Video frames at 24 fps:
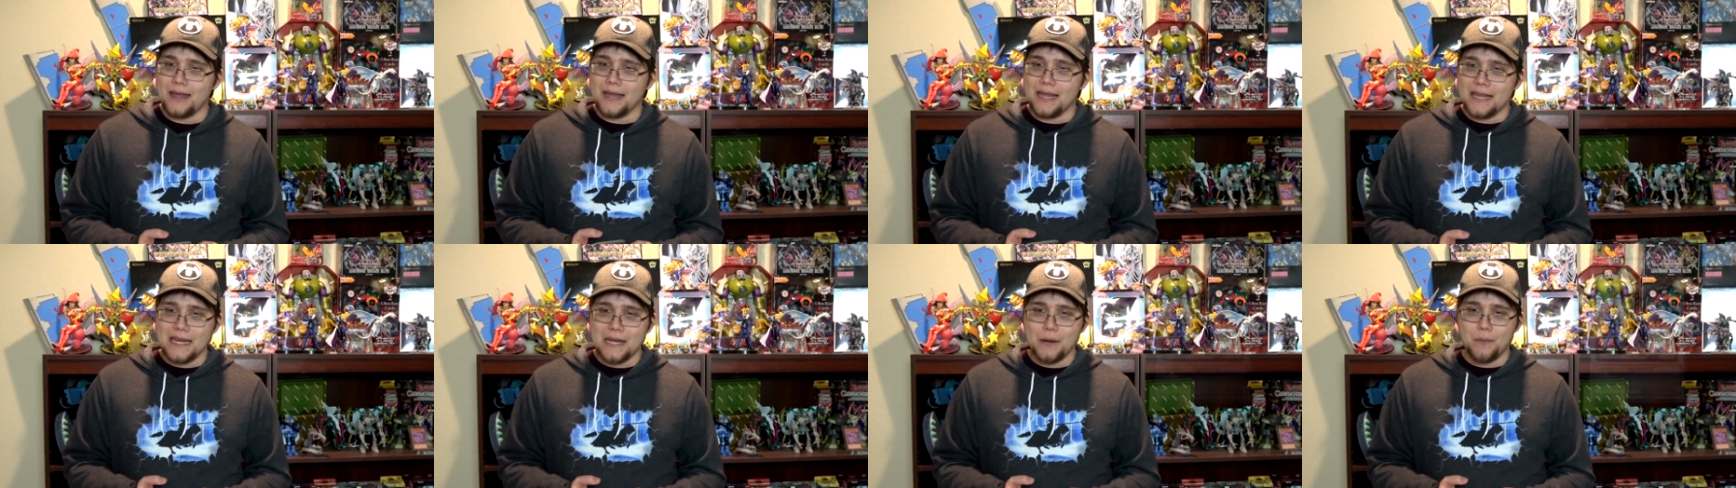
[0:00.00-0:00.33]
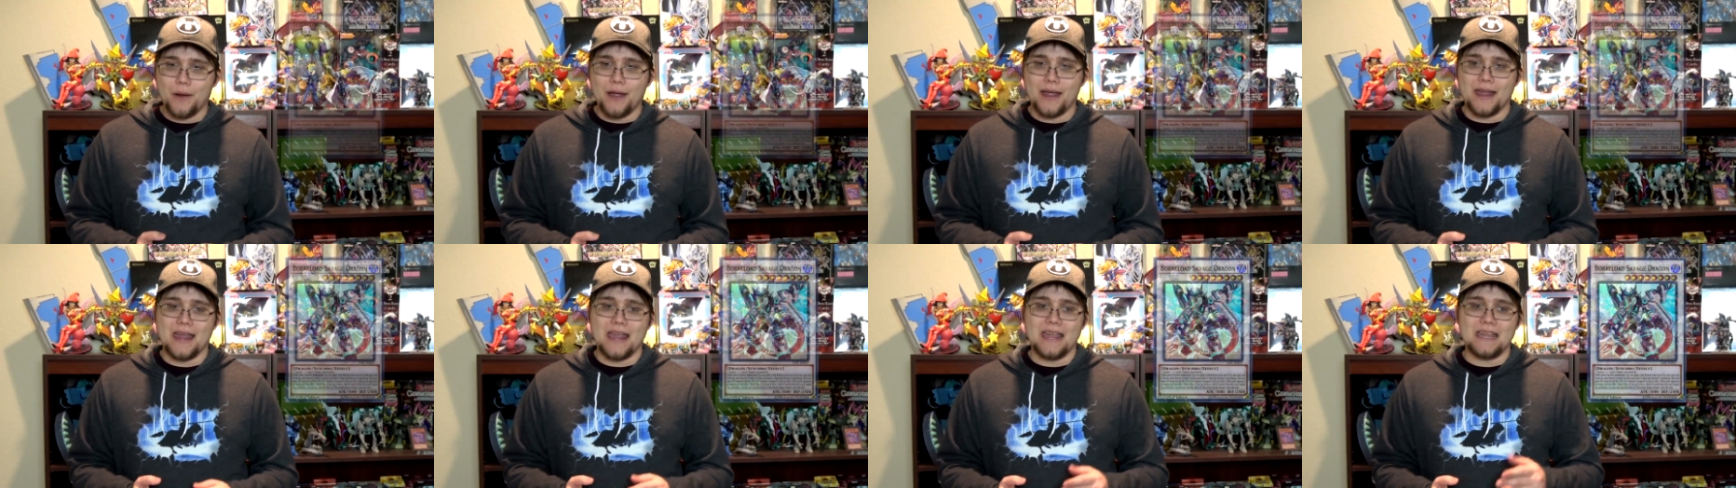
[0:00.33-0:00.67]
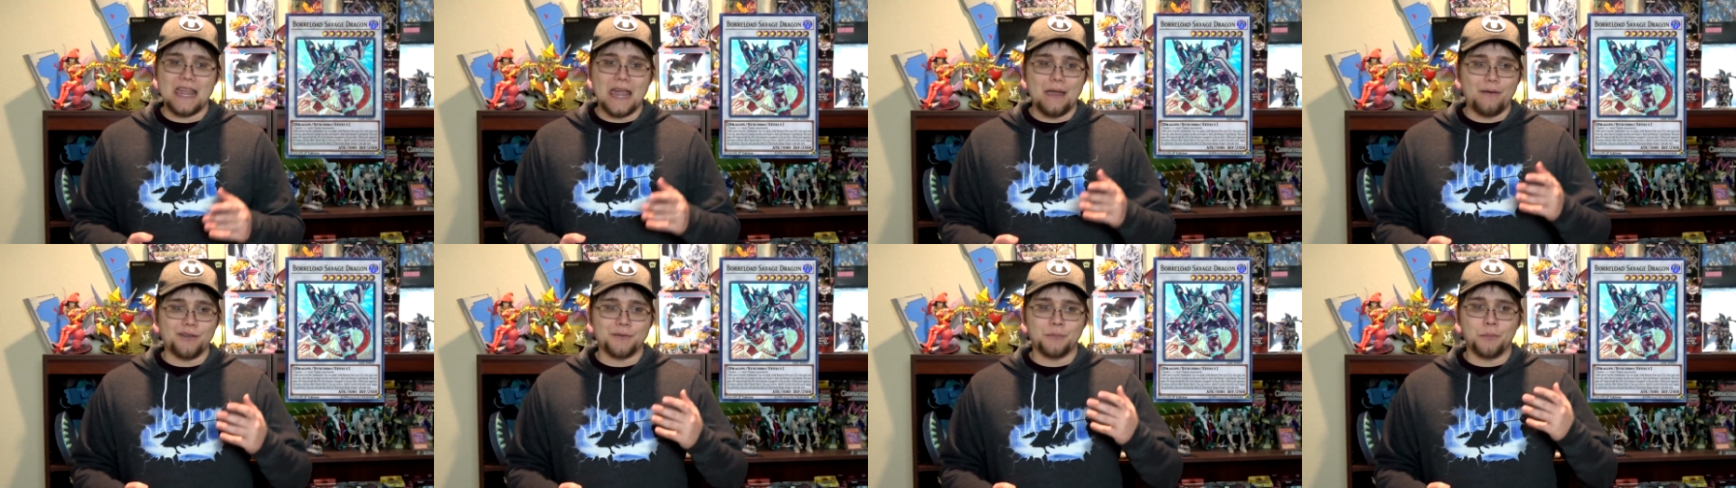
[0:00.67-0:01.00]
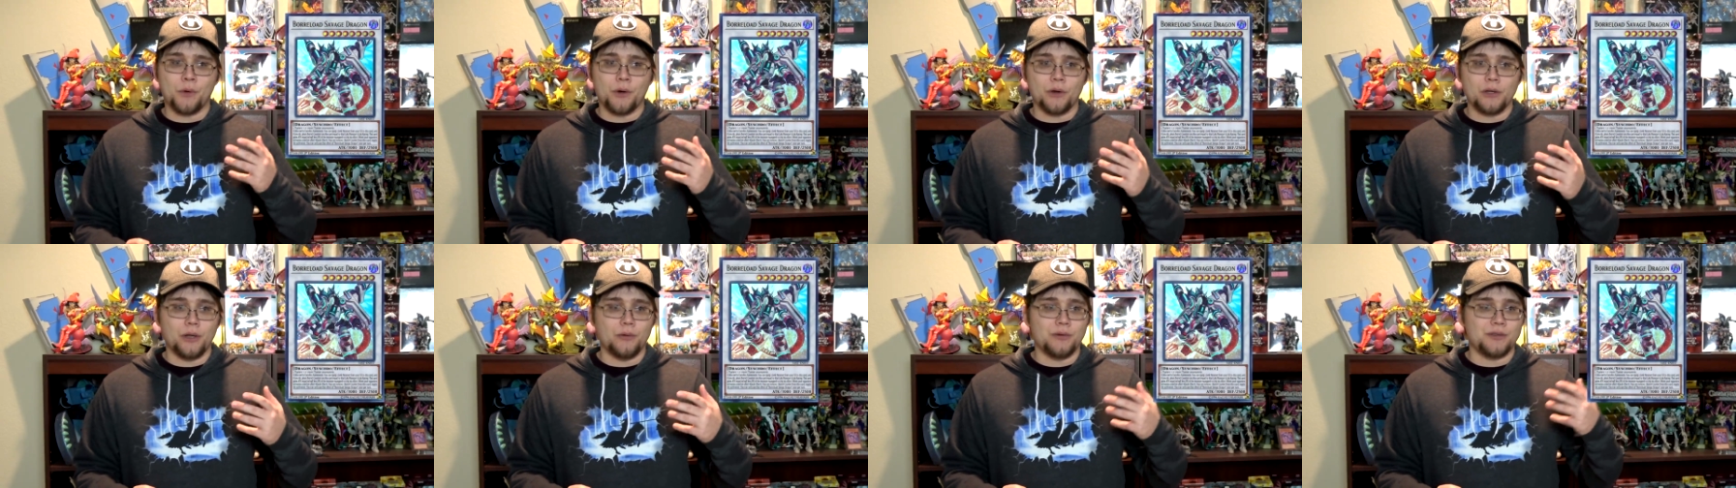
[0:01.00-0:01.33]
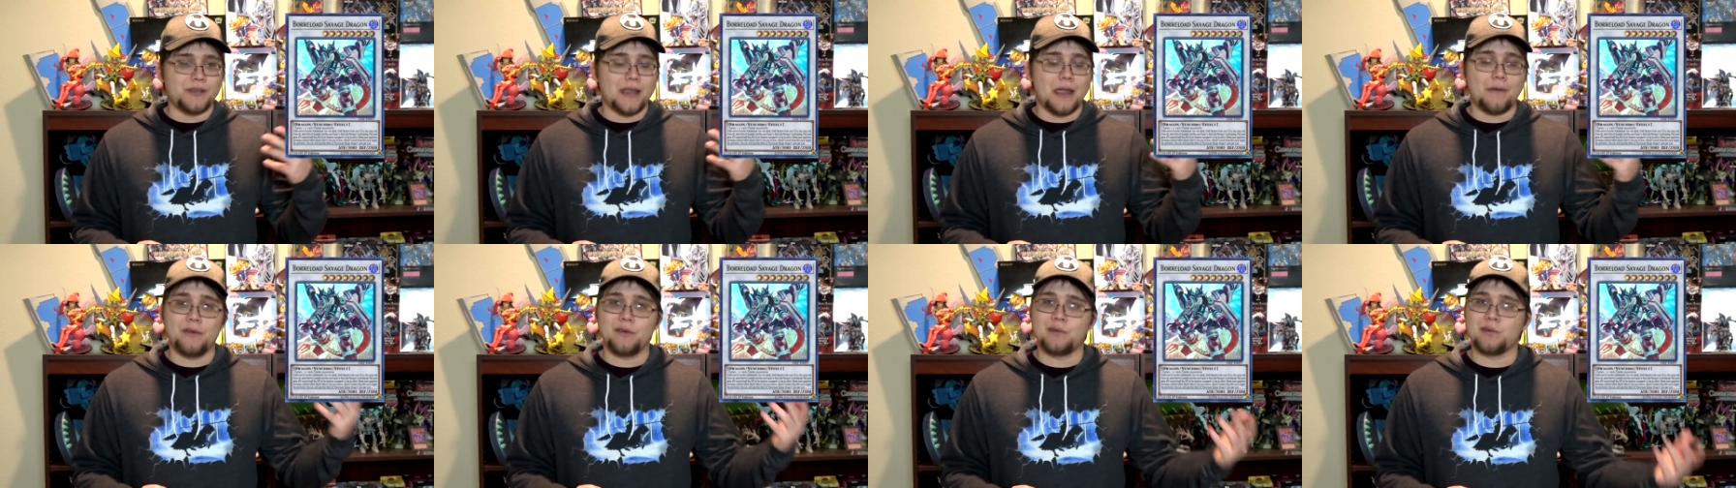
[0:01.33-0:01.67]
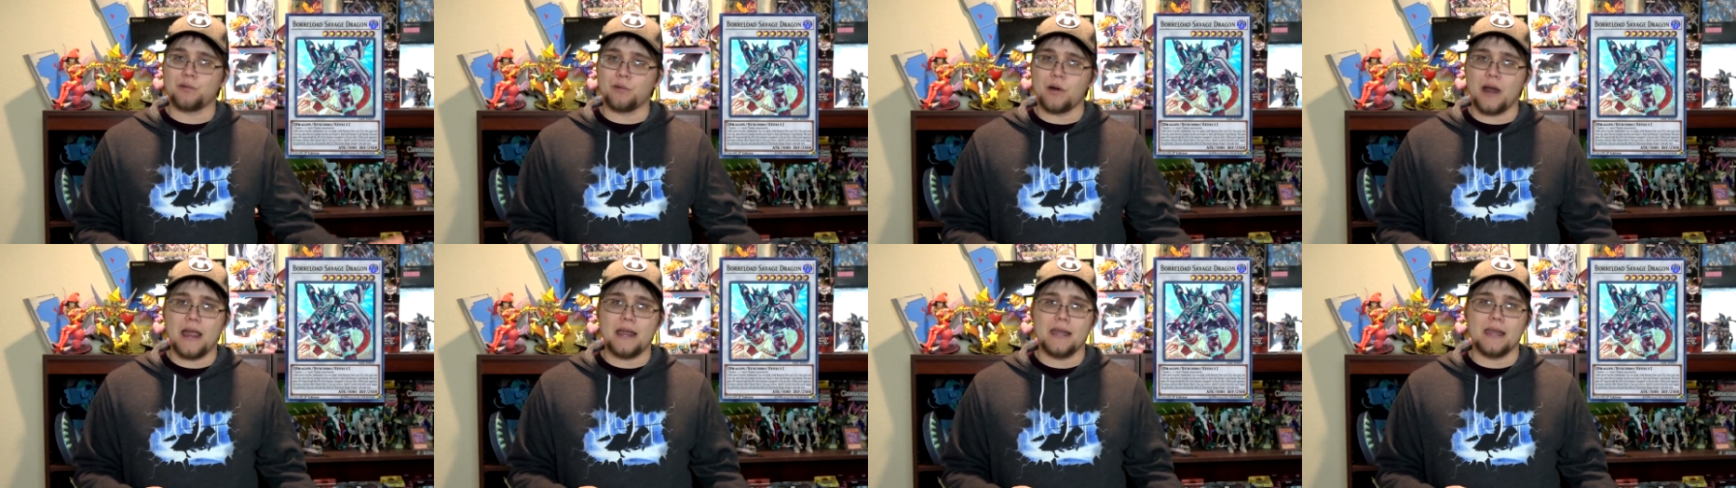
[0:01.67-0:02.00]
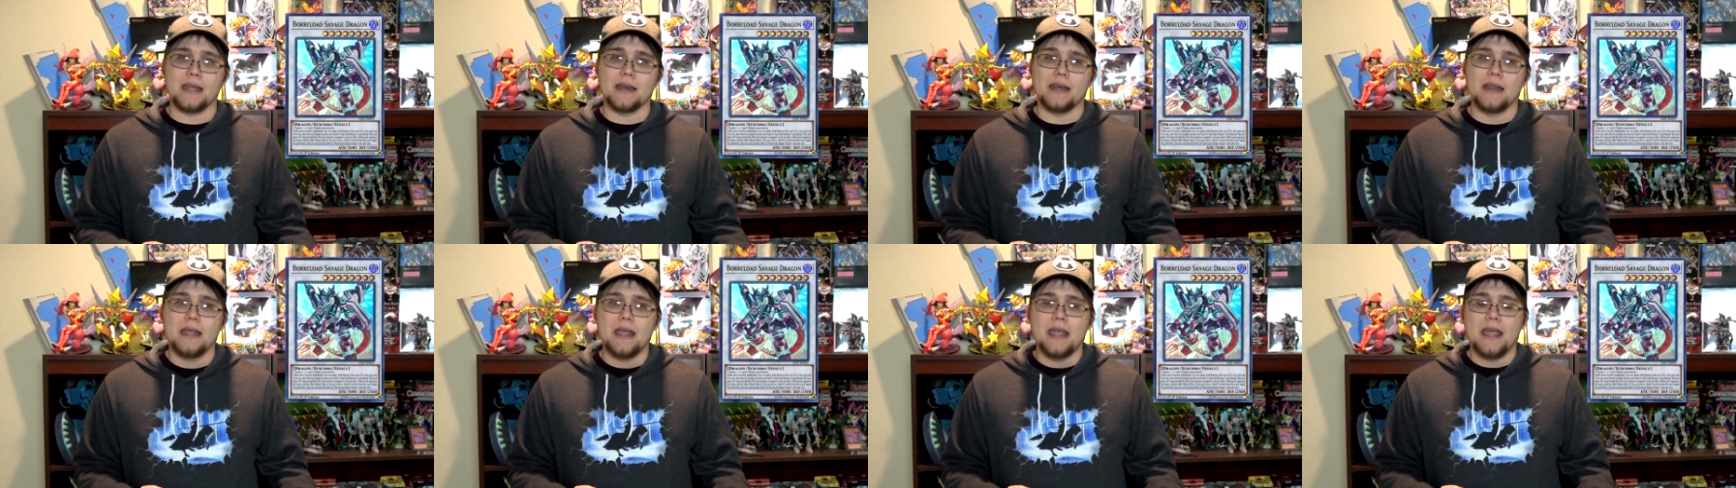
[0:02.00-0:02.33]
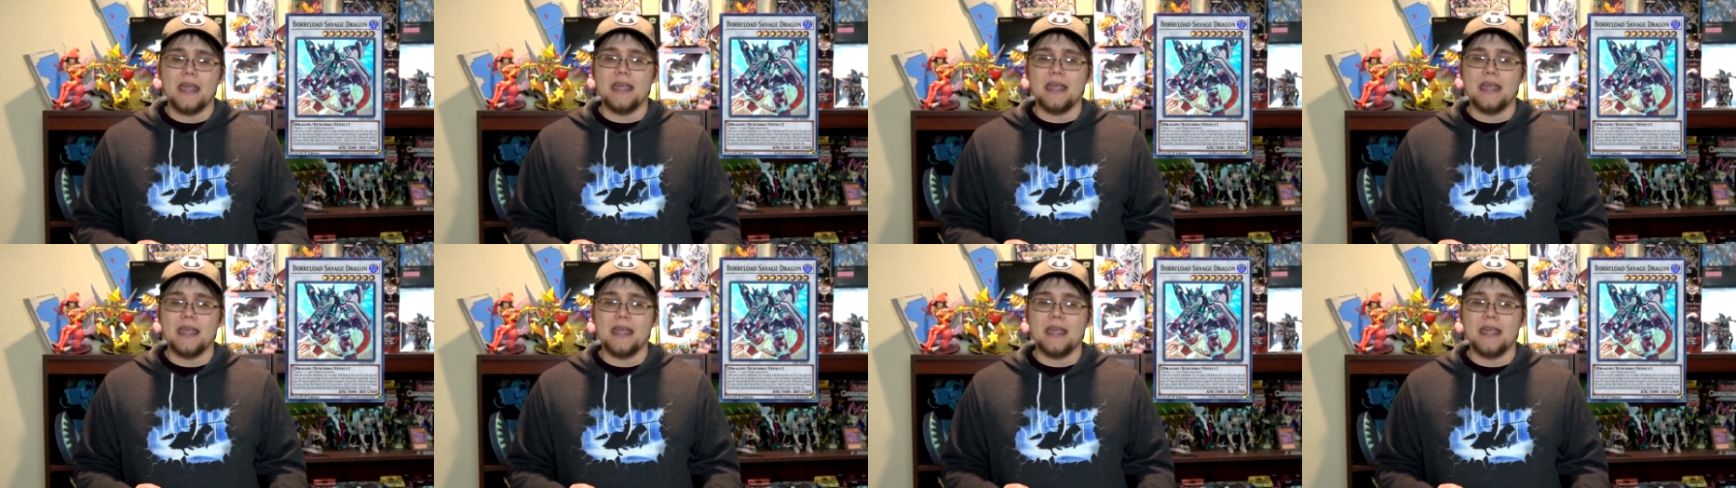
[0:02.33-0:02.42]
Anyway, it gave us Borload Savage Dragon,